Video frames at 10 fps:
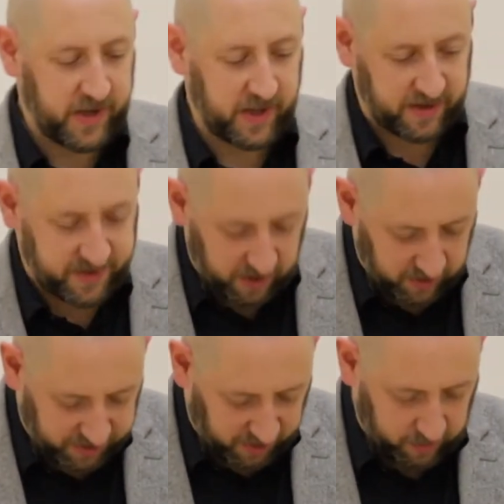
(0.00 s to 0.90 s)
to get the
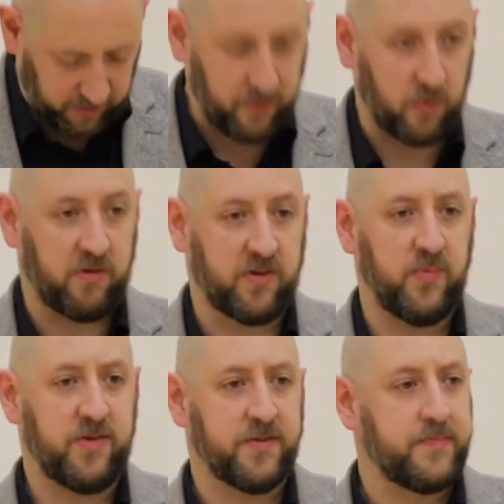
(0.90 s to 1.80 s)
series done before
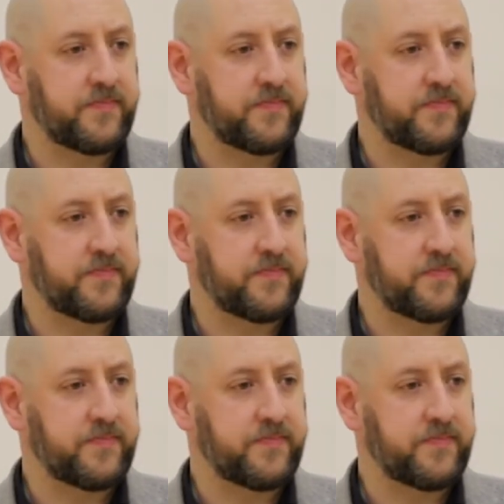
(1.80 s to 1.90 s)
Christmas.